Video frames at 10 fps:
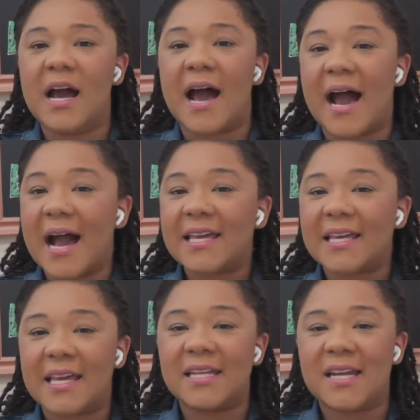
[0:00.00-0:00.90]
I
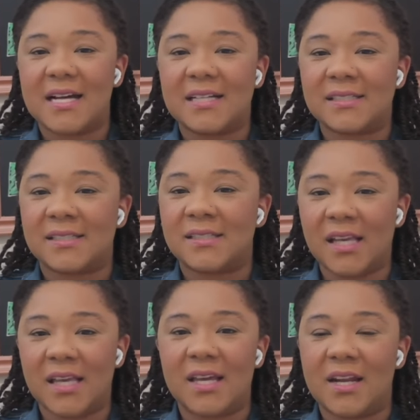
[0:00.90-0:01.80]
cannot
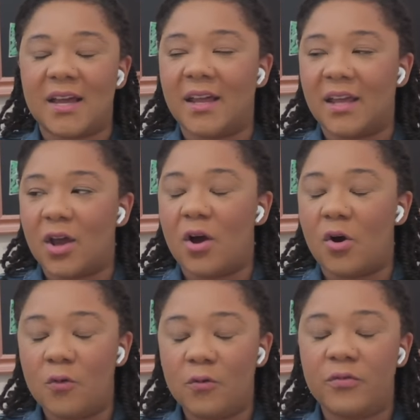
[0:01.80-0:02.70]
stand a
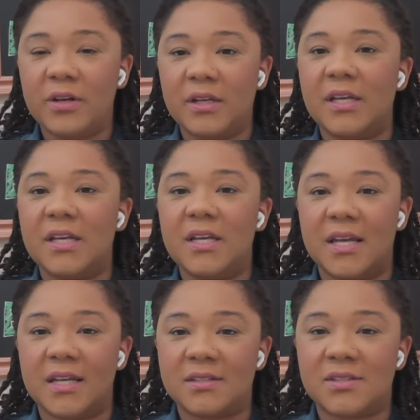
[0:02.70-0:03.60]
overly
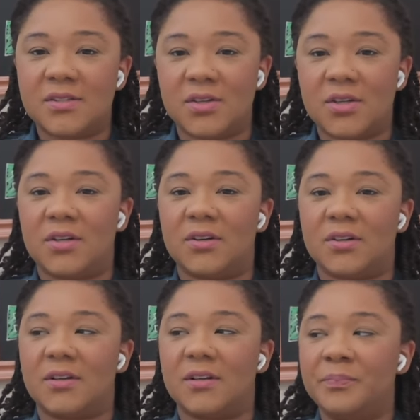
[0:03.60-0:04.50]

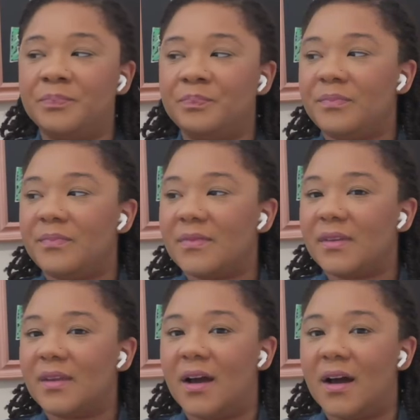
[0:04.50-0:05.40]
insecure
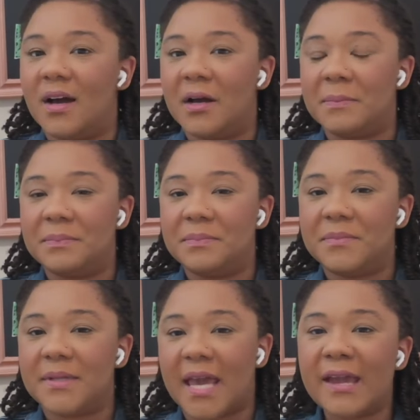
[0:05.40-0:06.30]
um
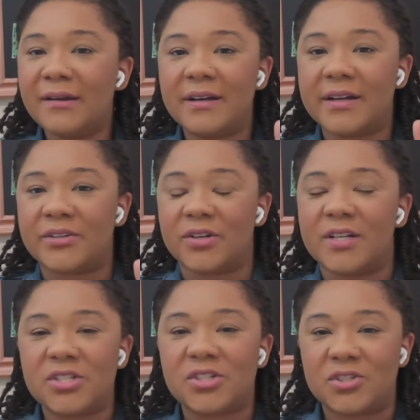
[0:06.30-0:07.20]
character.
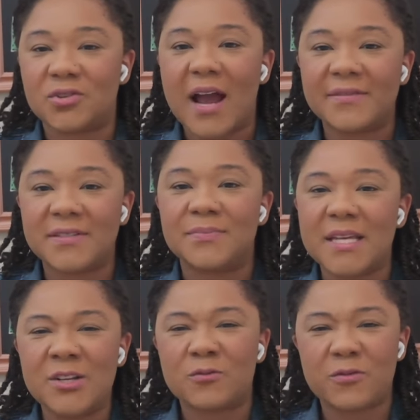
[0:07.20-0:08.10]
It just drives
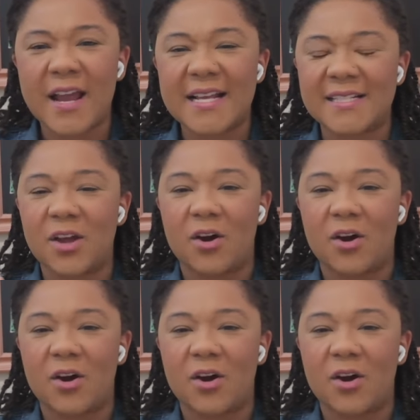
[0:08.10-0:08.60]
me crazy.